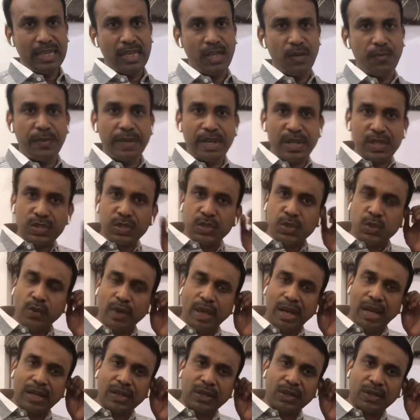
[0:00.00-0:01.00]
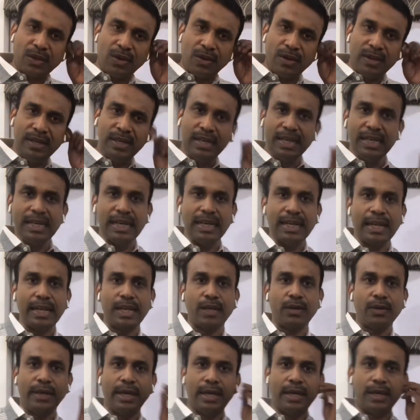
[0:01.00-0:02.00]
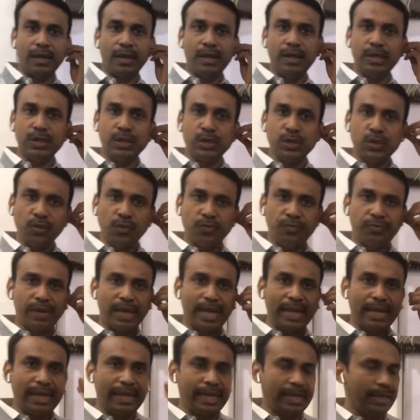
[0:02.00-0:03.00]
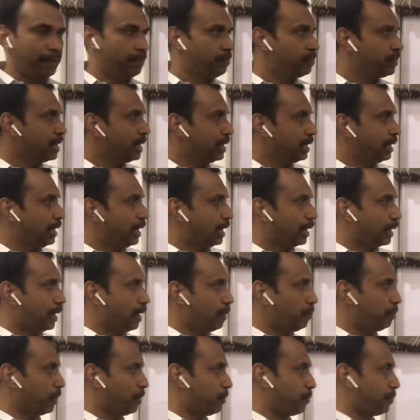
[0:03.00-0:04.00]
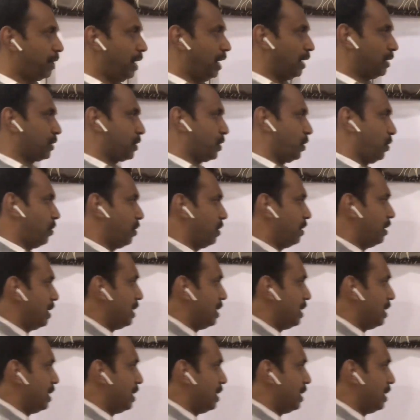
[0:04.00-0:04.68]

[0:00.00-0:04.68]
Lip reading: If it is 2 electron, require 2 Faraday. Here number of electron